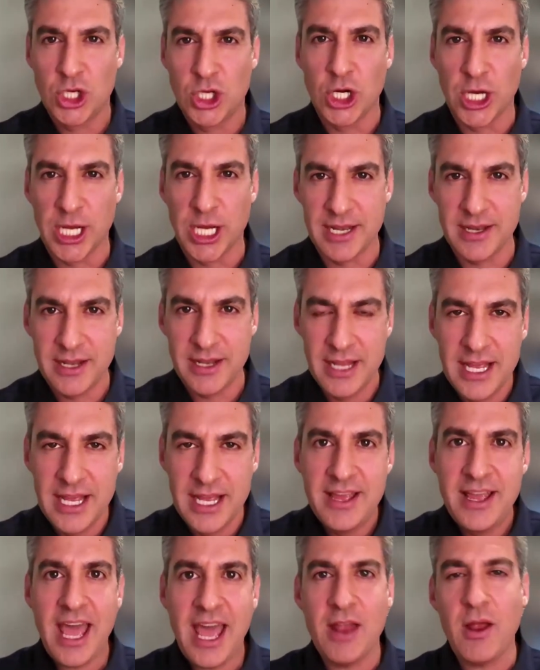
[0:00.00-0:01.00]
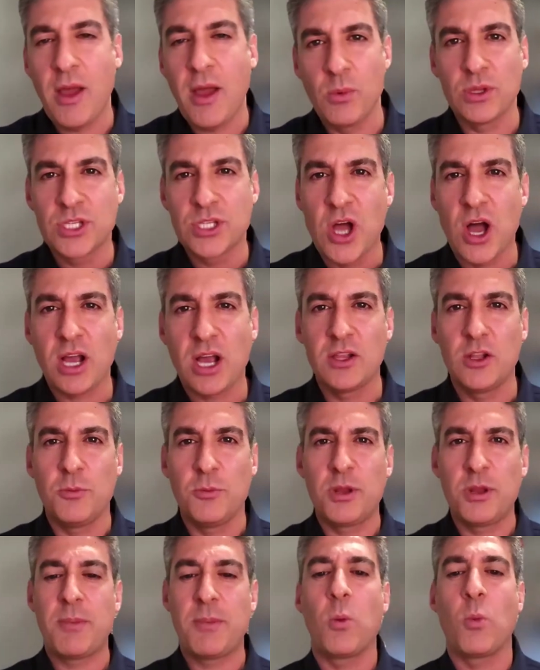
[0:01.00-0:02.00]
good. And we'll talk a
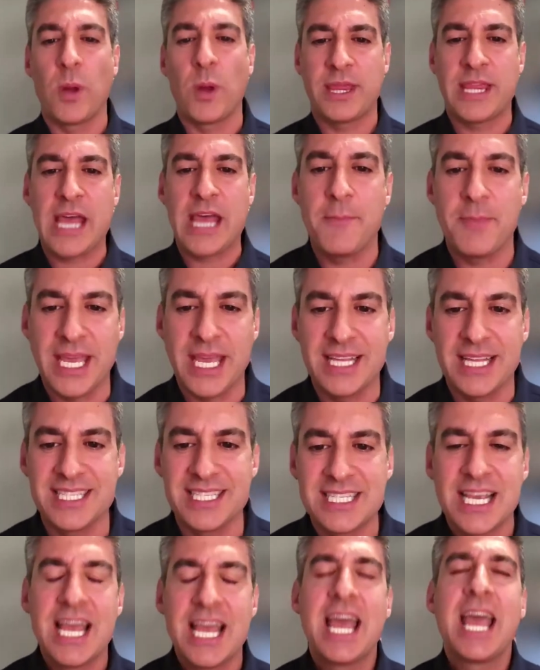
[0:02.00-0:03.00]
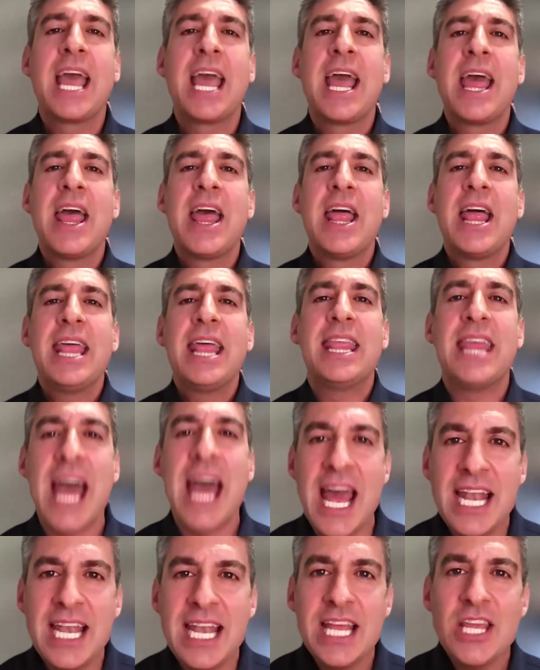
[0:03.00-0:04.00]
little bit about what that means.
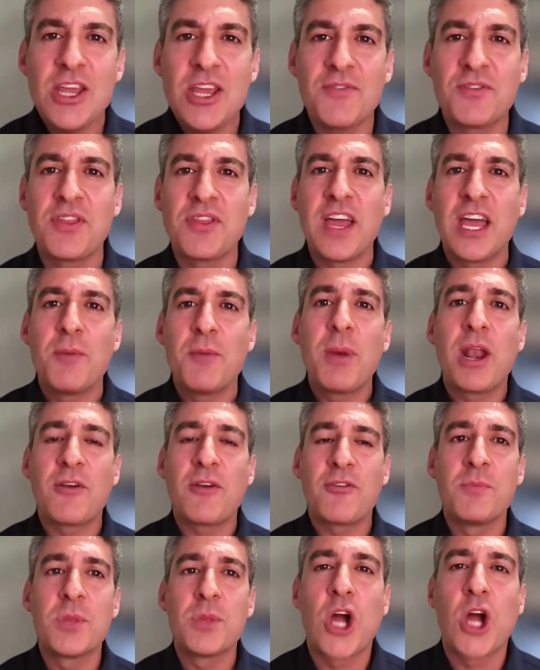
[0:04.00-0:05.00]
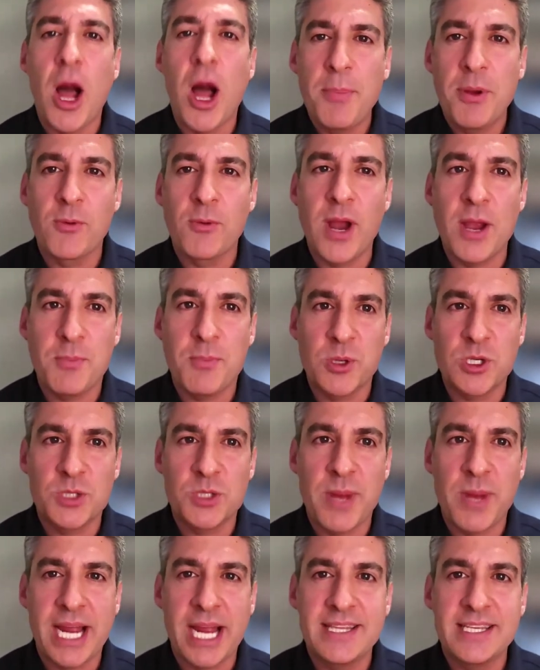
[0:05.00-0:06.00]
Then you have to think about it from the copyright
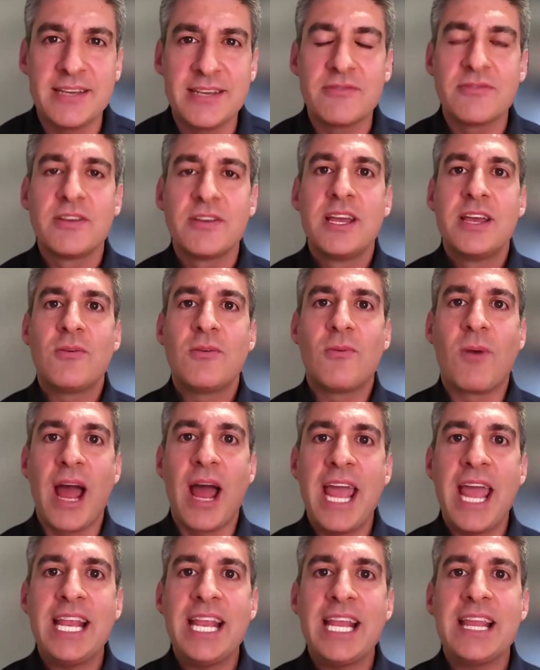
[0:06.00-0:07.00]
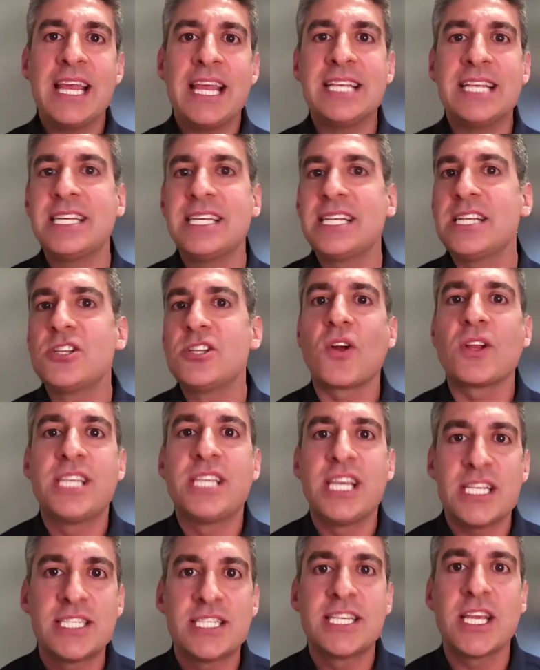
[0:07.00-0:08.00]
perspective, right? Is it an
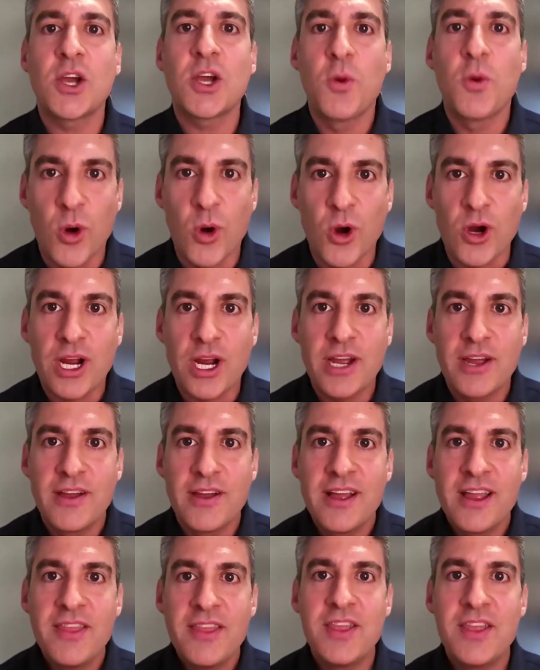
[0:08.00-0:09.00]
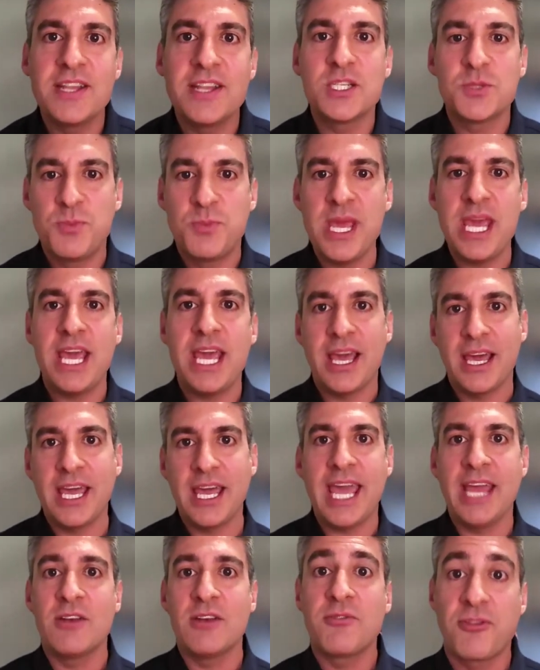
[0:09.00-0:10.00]
artistic work that is
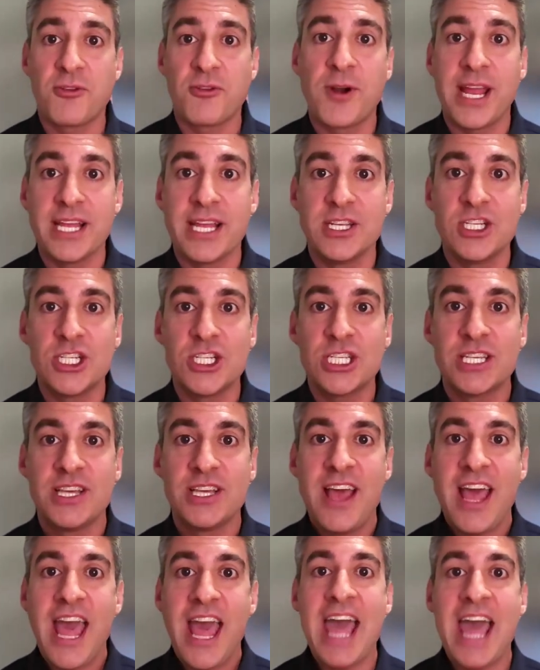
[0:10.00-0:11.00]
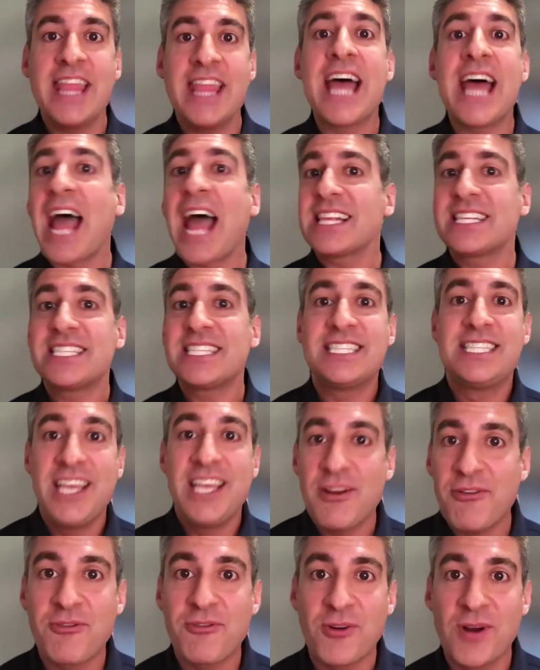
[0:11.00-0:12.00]
being infringed? And that's
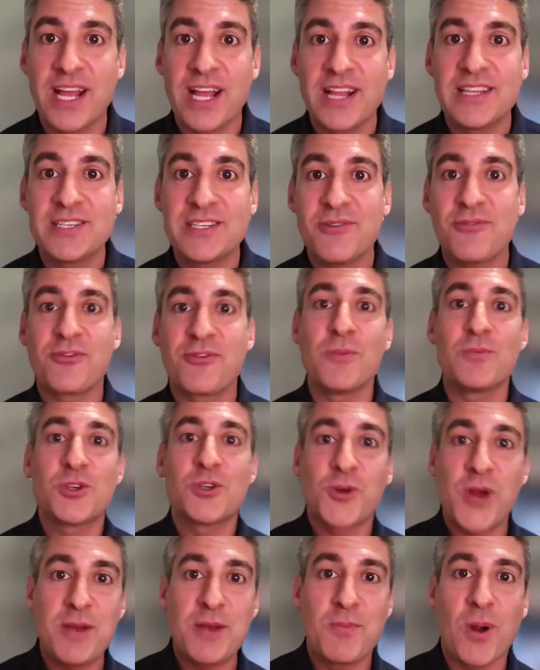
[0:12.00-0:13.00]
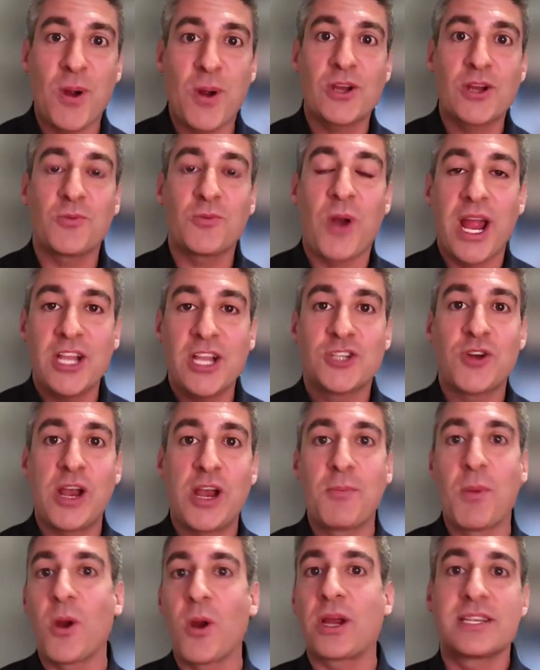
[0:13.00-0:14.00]
different from trademark, right?
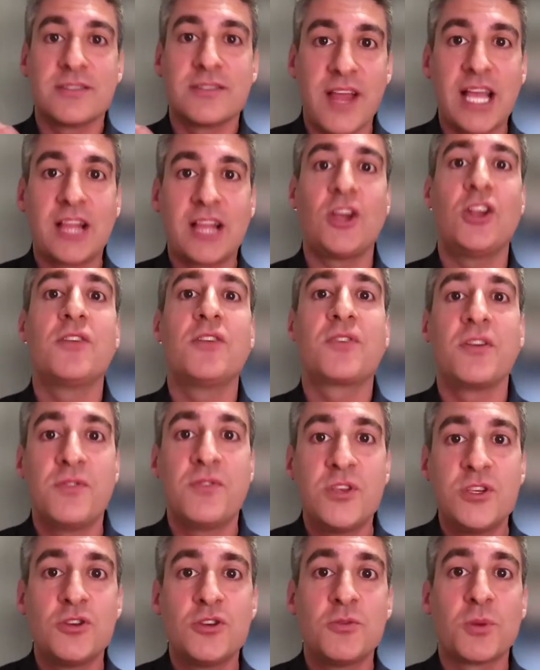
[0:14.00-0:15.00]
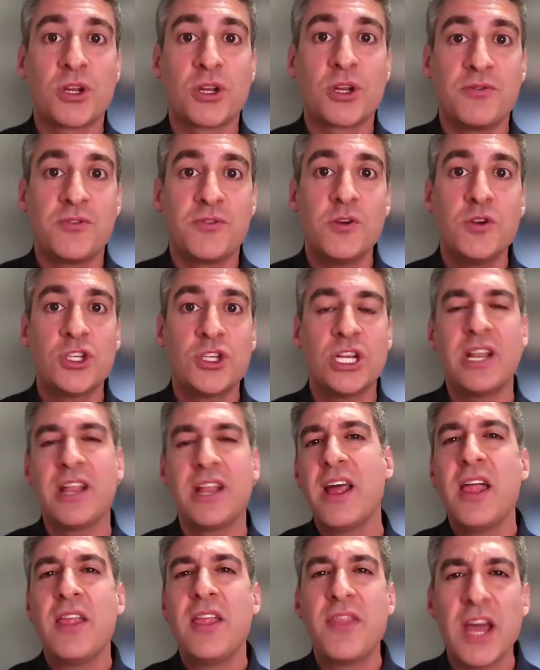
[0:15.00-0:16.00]
Trademark is likelihood of consumer confusion.
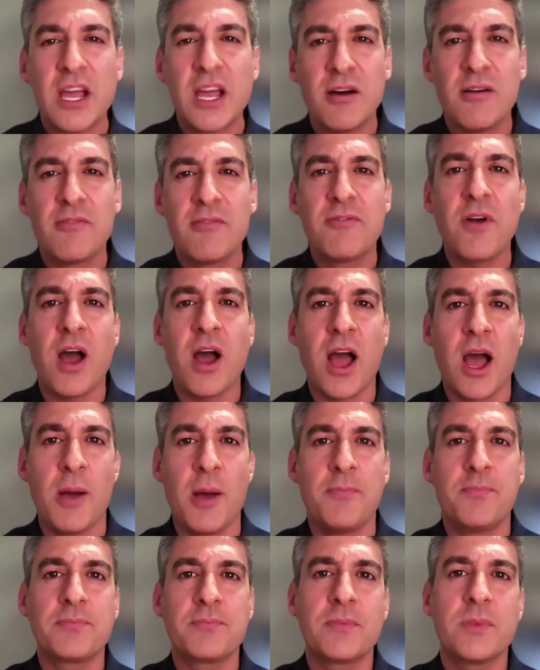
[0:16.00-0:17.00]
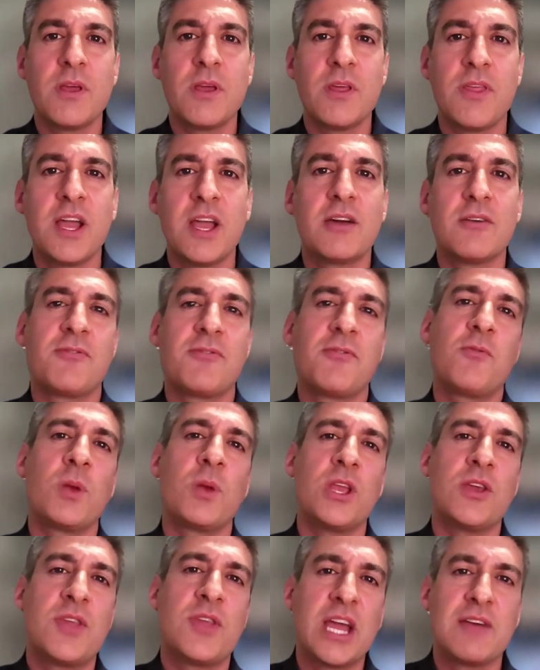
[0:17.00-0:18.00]
Think of
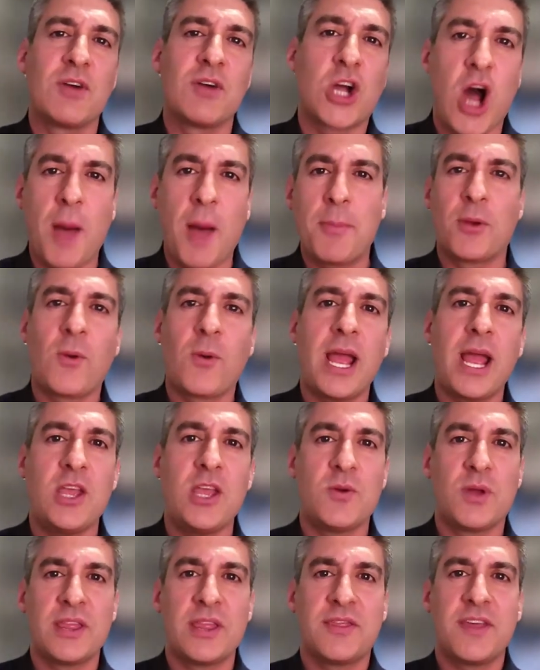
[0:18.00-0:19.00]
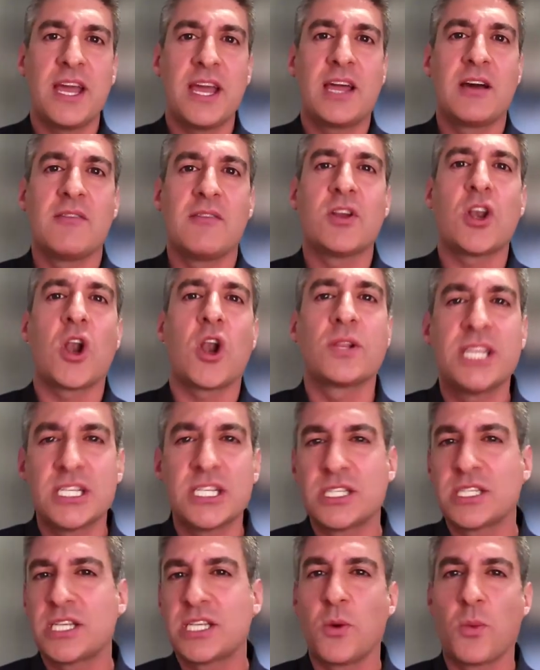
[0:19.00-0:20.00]
when you think of a copyright, you can think of an
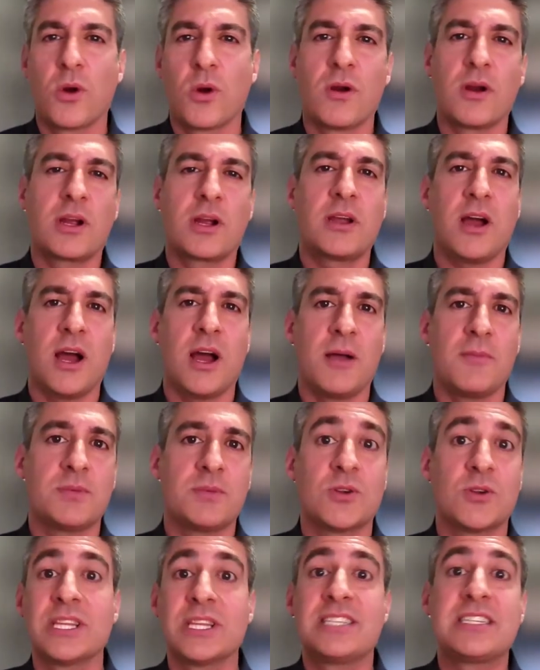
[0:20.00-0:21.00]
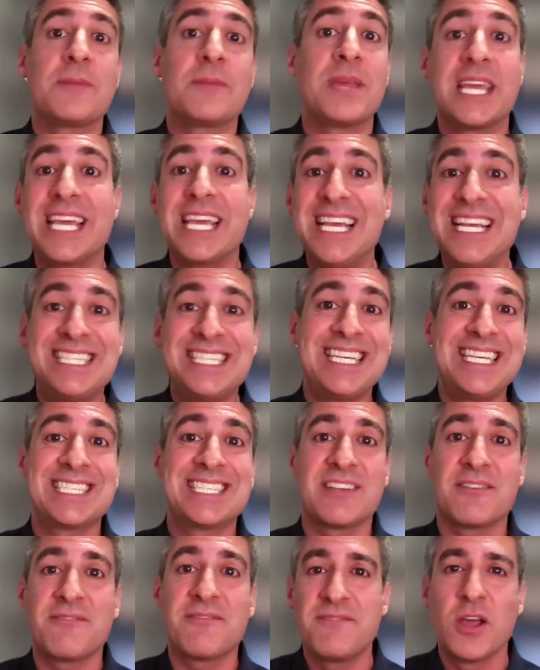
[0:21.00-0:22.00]
artistic work, certainly something
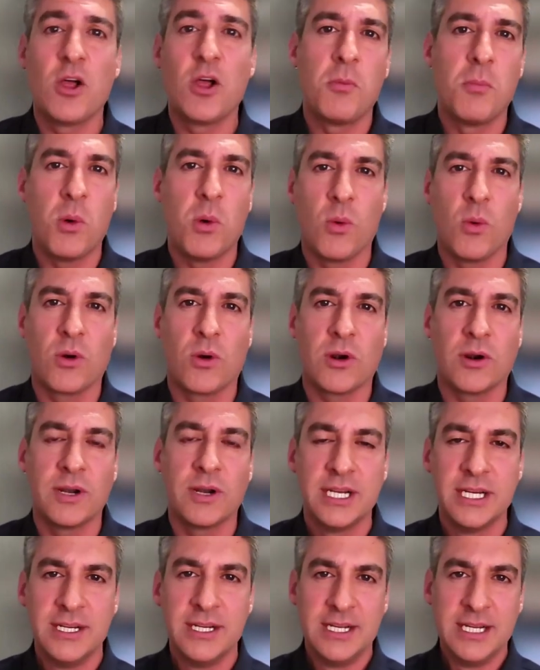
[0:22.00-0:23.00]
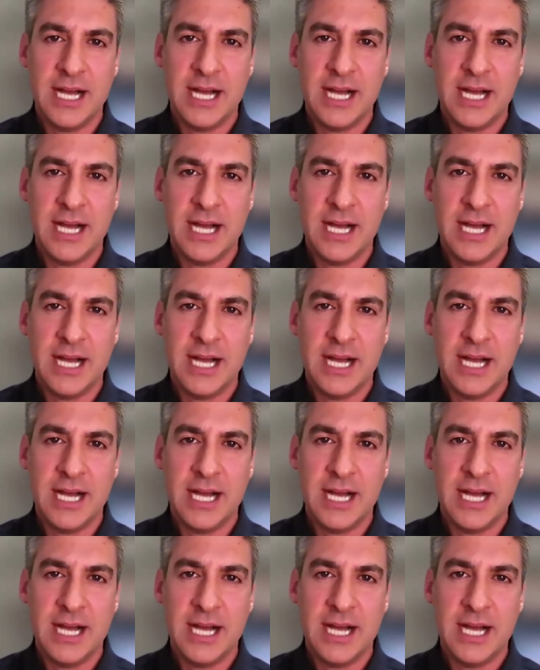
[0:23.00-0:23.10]
easy as a film or